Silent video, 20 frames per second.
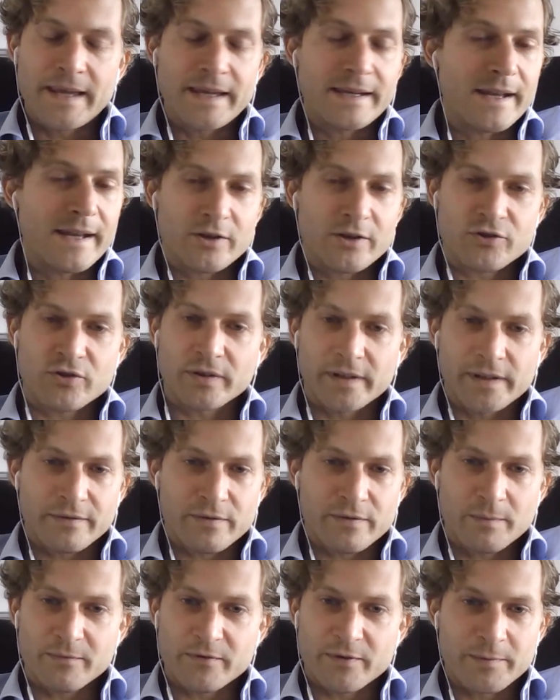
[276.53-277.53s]
initially.
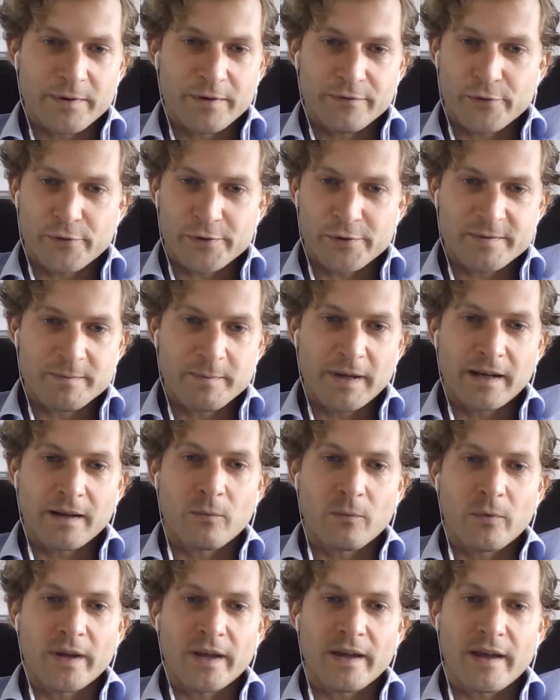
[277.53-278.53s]
From the first
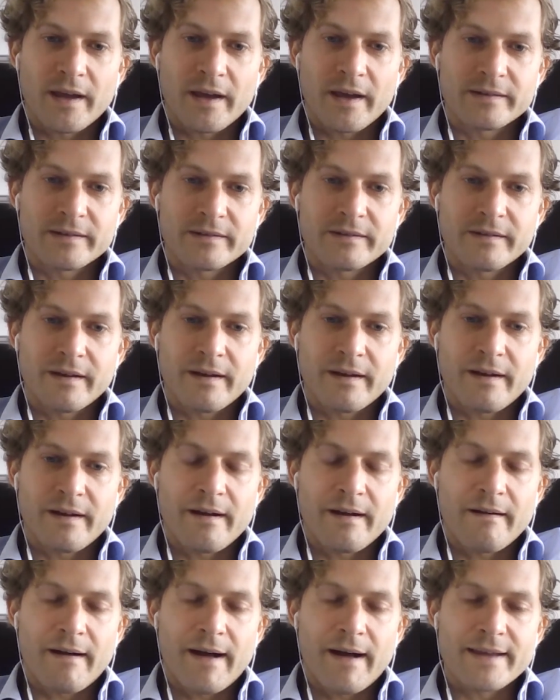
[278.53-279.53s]
meeting we had,
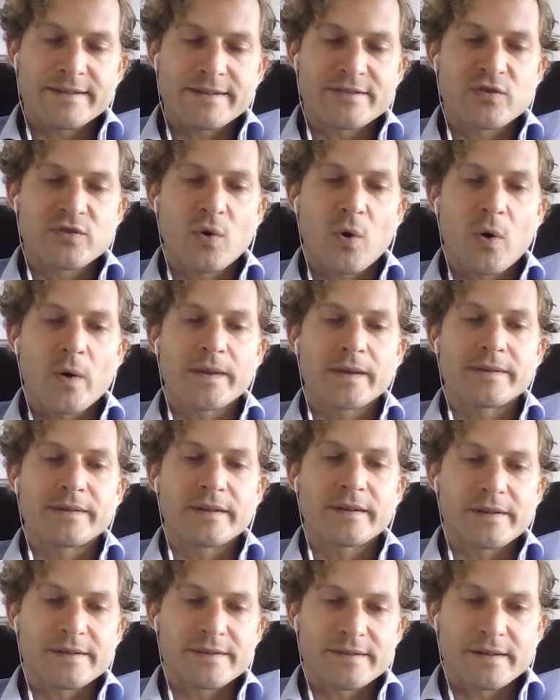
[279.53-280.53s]
I saw that
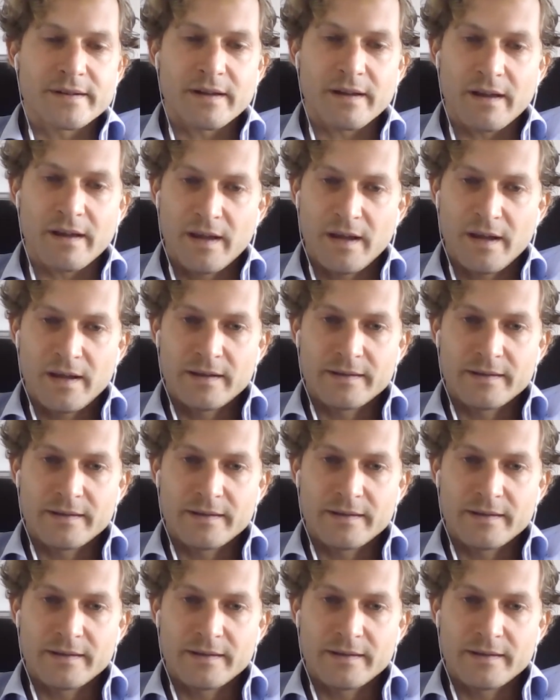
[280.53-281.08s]
there's a